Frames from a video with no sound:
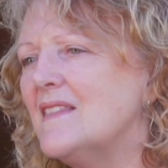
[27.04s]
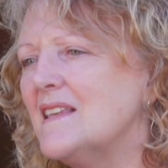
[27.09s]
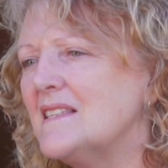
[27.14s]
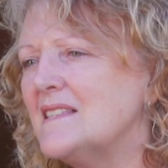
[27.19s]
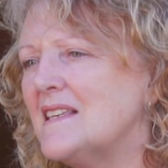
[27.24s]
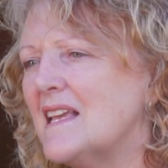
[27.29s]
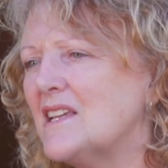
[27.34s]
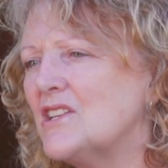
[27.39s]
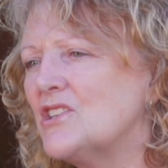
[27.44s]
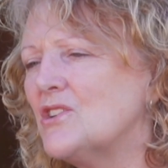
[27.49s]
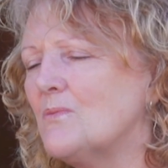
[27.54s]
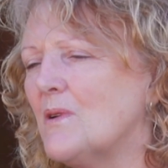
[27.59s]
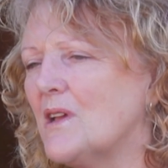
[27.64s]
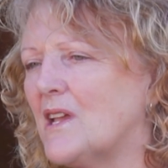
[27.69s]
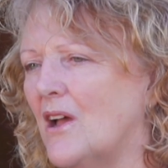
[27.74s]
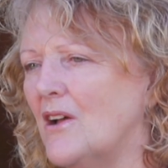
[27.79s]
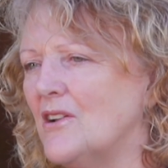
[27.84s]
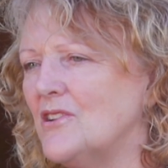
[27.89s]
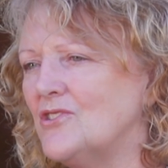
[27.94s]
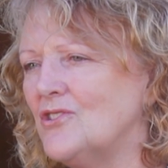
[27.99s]
this section, we're
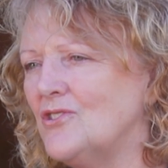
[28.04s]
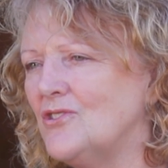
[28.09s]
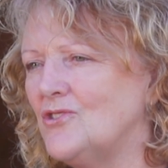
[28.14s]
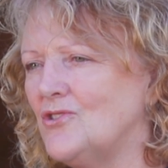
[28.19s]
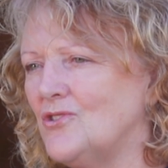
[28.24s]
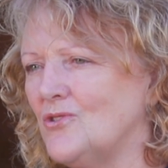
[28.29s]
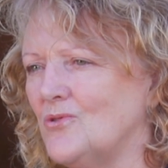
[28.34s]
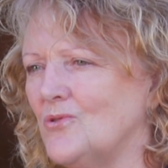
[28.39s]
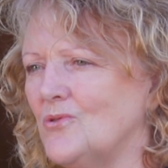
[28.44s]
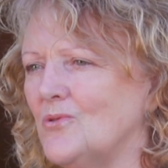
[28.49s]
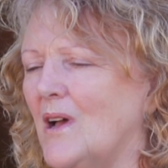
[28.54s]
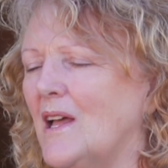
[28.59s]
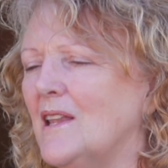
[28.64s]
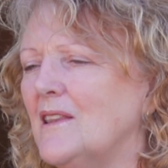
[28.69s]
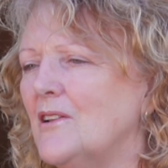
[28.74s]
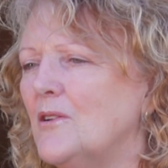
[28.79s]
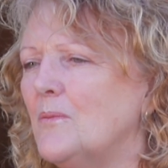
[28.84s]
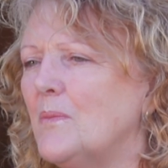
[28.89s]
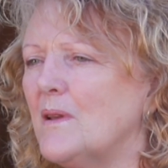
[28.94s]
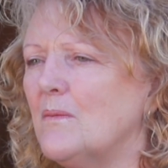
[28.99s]
going to do a
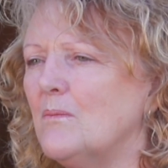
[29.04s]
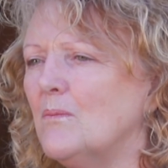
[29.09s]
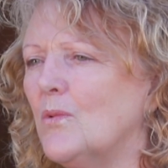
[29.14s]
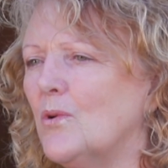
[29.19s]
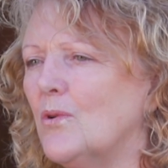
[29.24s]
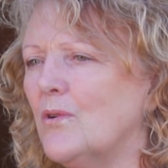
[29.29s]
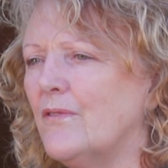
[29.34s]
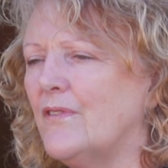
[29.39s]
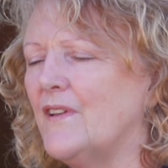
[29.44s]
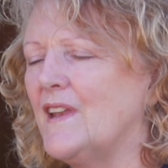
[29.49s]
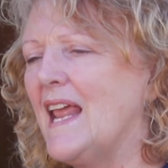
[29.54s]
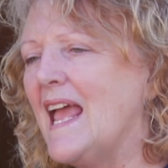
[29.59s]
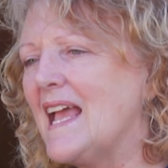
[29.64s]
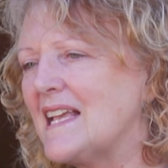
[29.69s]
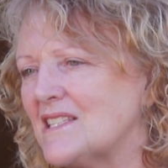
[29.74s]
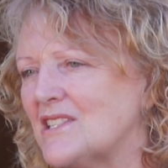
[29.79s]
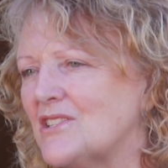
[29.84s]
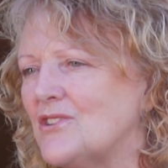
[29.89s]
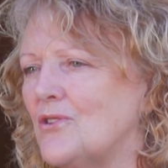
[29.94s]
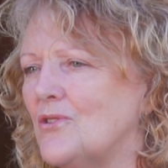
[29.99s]
little bit more of an
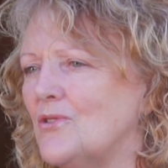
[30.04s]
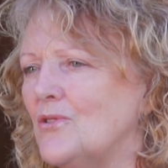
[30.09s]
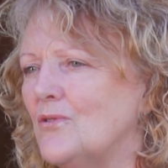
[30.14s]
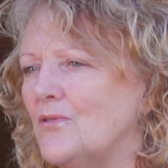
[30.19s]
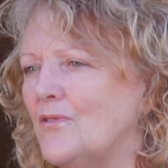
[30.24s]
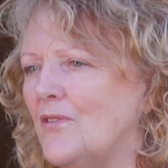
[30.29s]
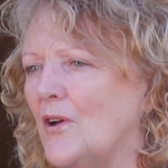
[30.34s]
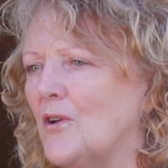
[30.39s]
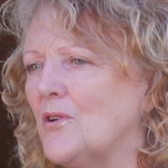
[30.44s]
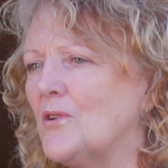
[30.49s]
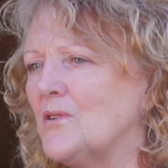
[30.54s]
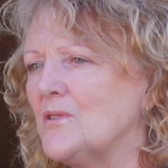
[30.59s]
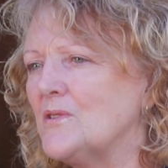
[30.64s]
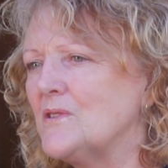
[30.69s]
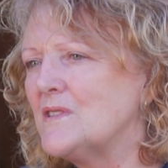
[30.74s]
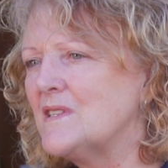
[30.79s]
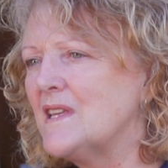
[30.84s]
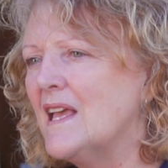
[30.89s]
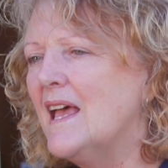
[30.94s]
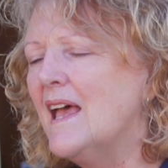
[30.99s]
external
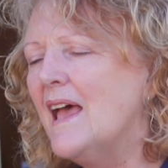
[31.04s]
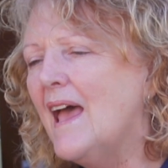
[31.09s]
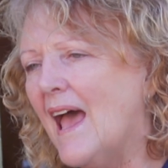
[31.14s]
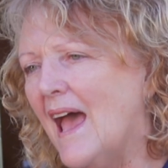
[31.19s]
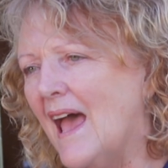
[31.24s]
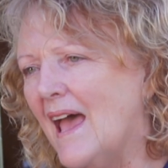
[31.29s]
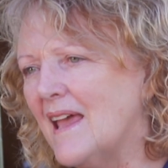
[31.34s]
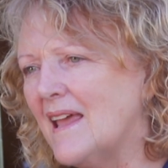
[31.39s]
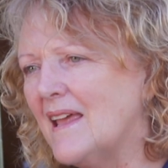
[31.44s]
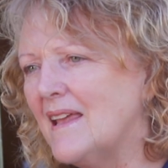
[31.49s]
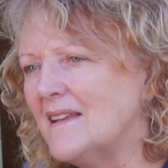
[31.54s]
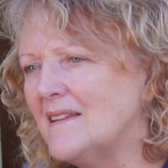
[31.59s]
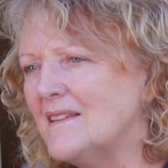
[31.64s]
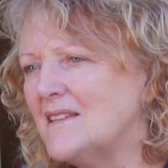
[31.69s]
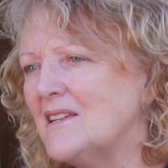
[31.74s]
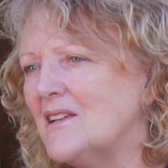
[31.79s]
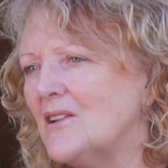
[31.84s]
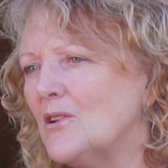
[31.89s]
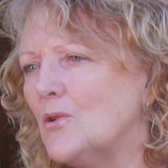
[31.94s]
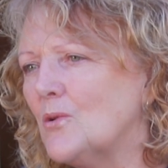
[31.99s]
focus and
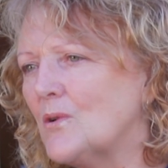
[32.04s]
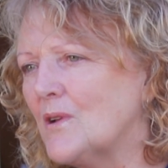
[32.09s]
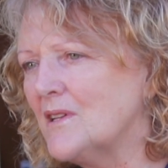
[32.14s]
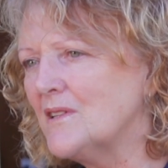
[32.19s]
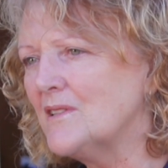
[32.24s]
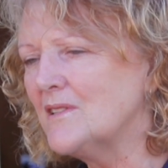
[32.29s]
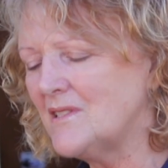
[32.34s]
look at